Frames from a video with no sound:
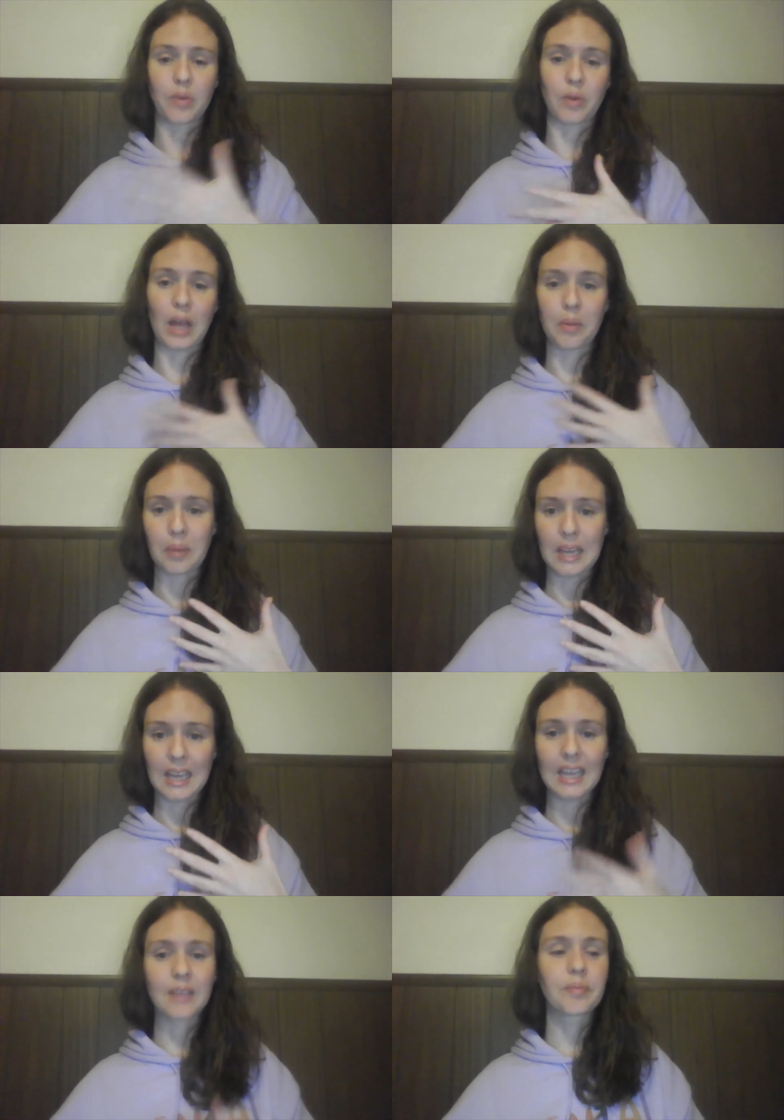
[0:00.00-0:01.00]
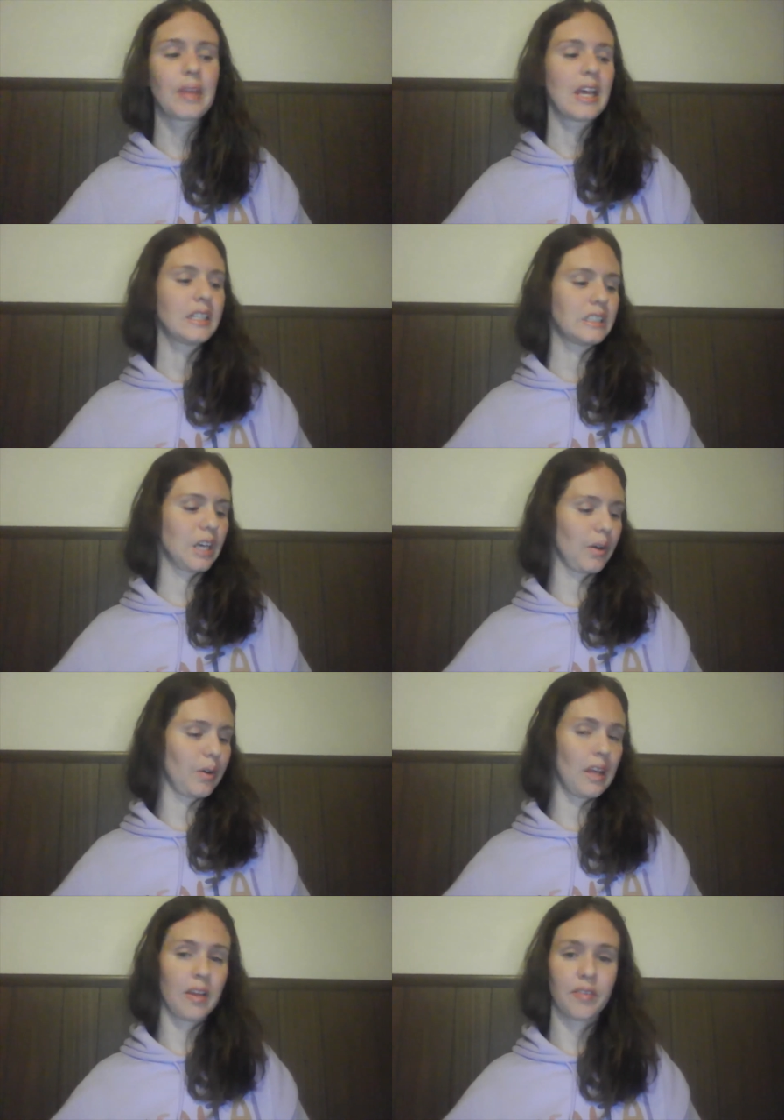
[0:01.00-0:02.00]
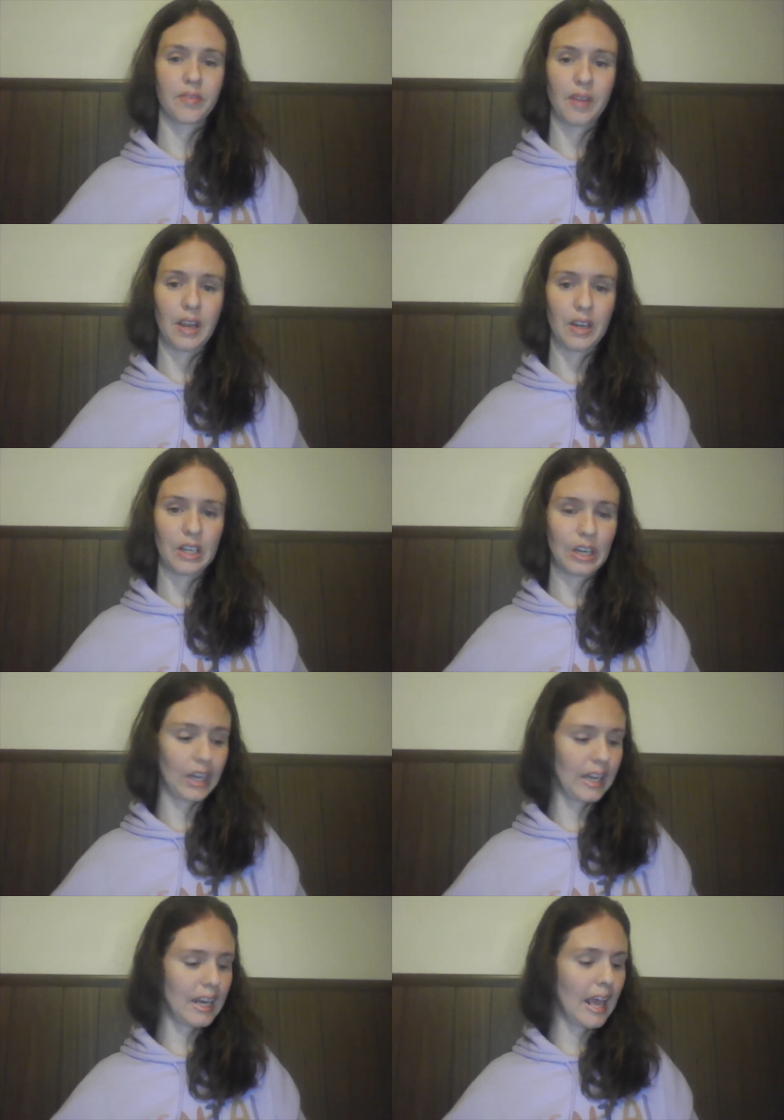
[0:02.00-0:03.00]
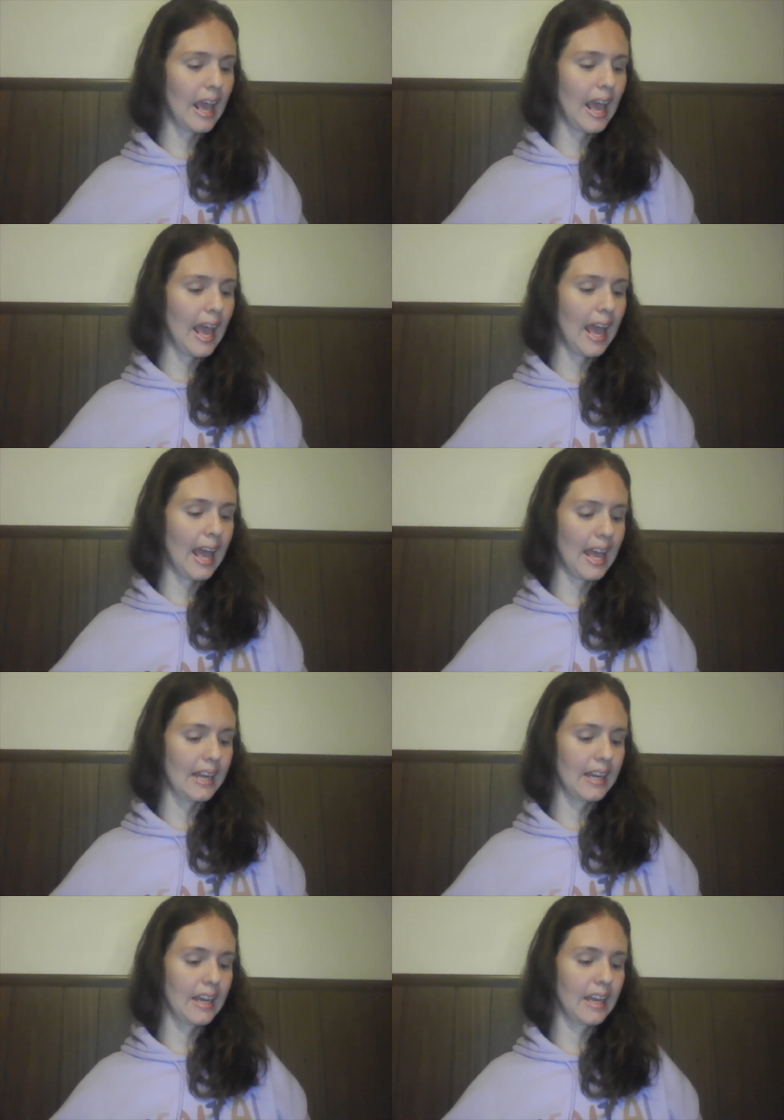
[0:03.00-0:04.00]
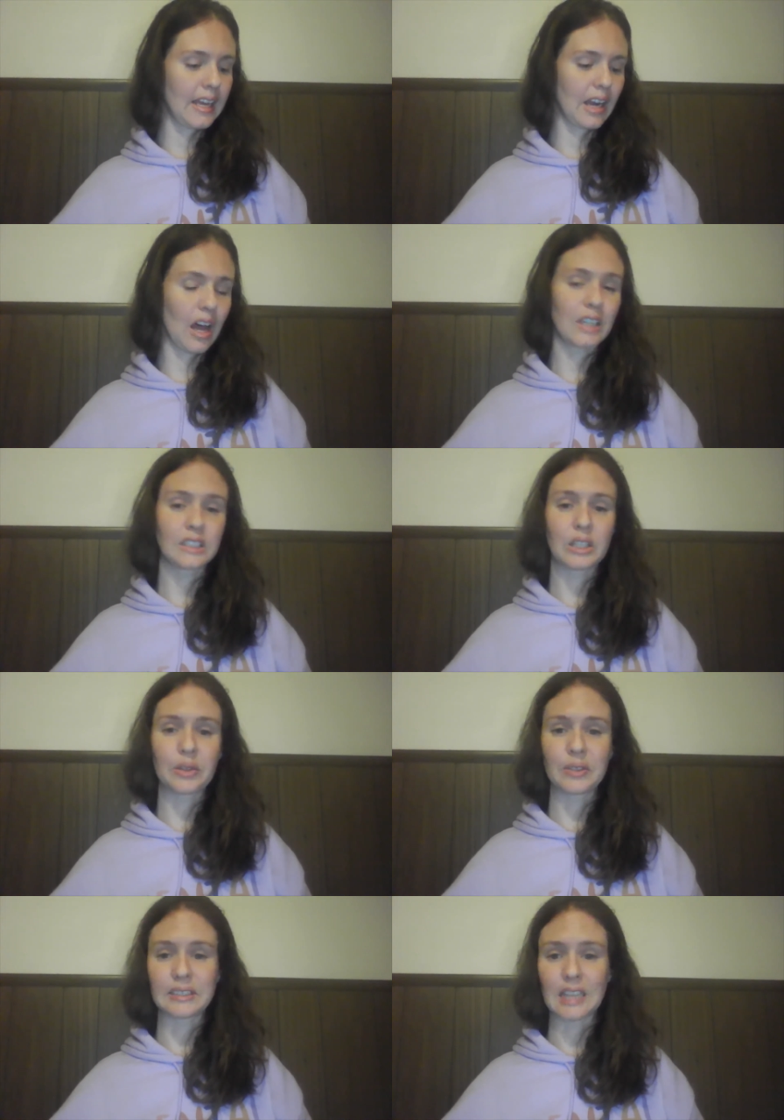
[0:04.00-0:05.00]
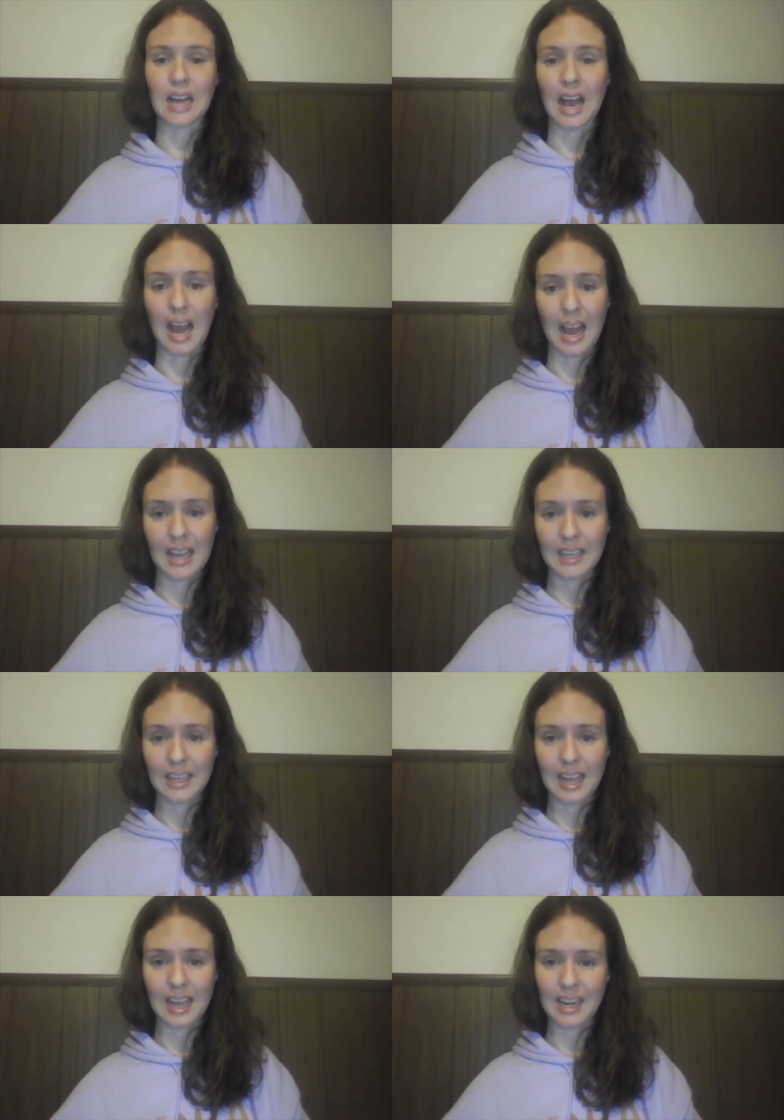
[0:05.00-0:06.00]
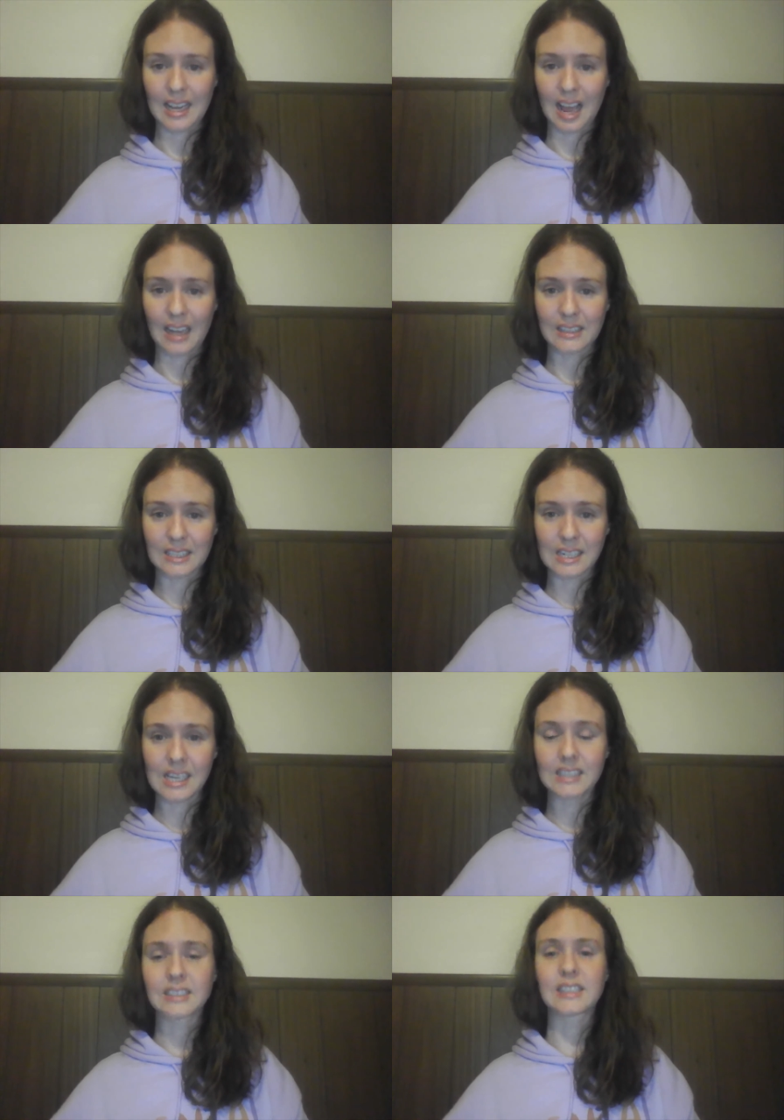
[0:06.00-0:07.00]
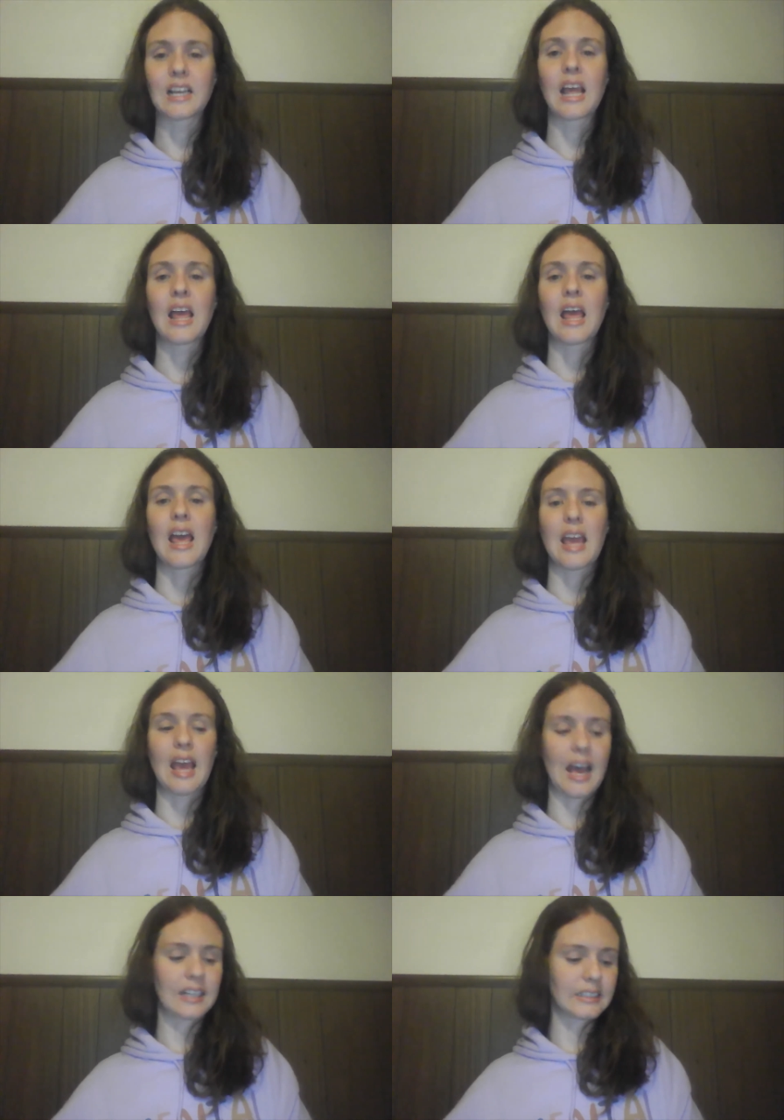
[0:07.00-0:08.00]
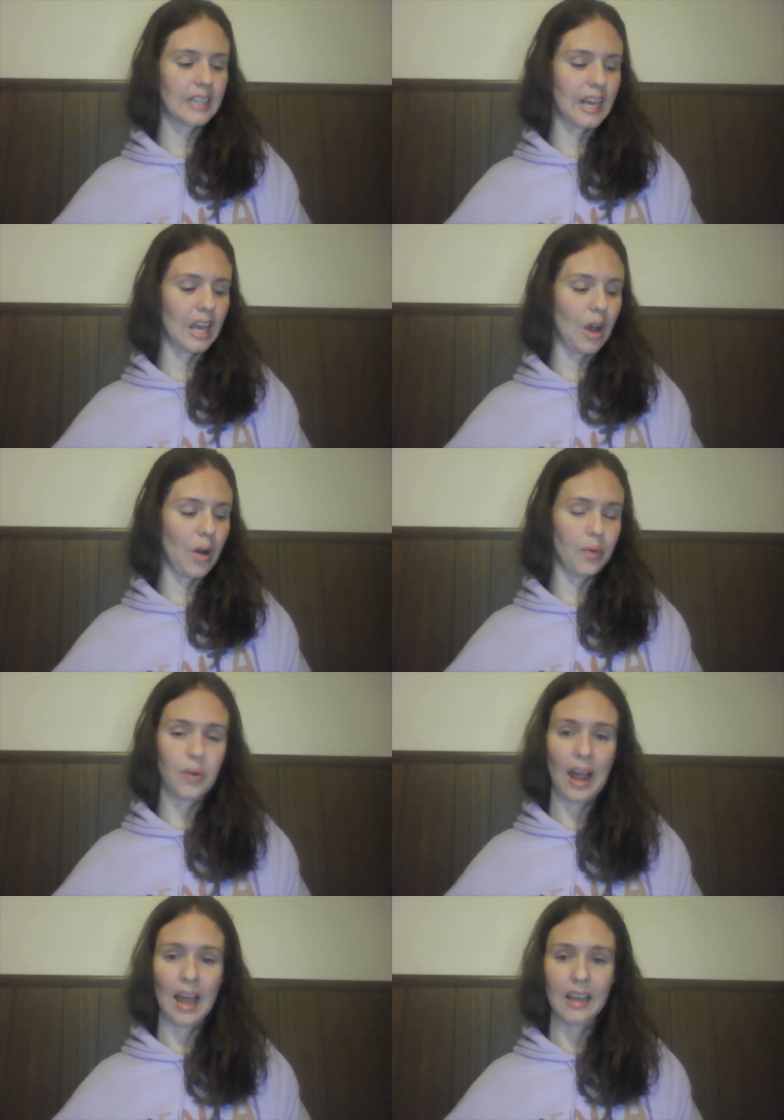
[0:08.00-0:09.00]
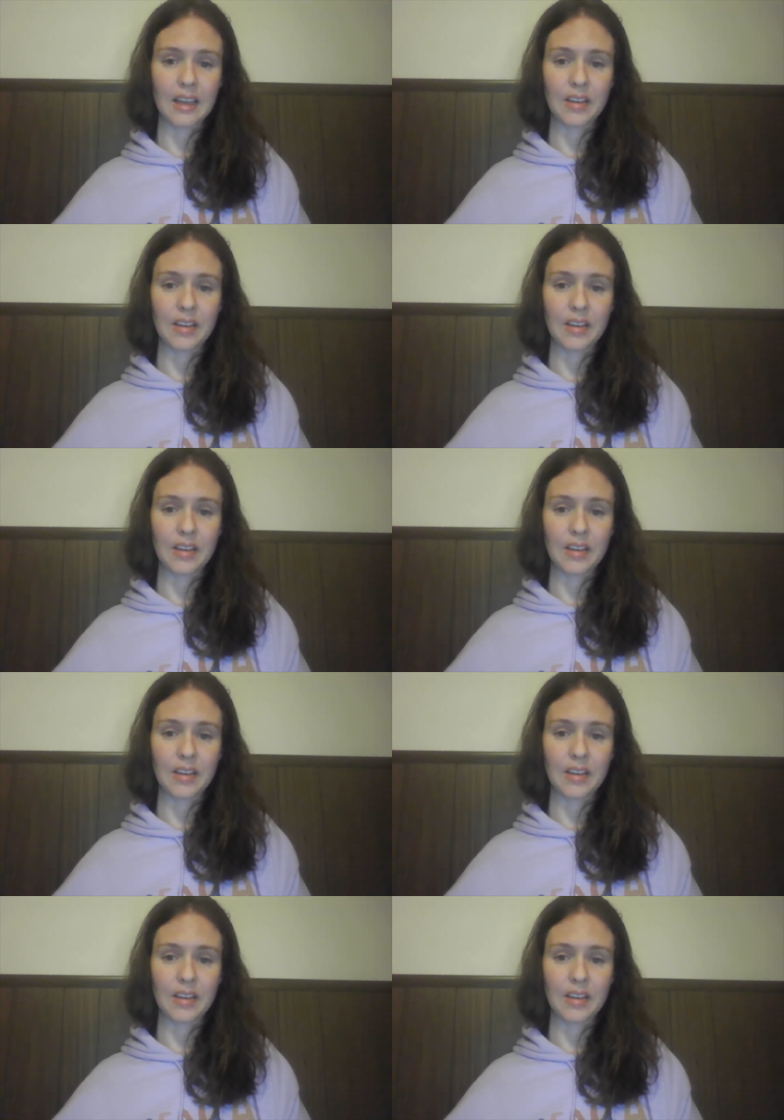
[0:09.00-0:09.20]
well-being, so very good. And it also is high in antioxidants. It has a ORAC,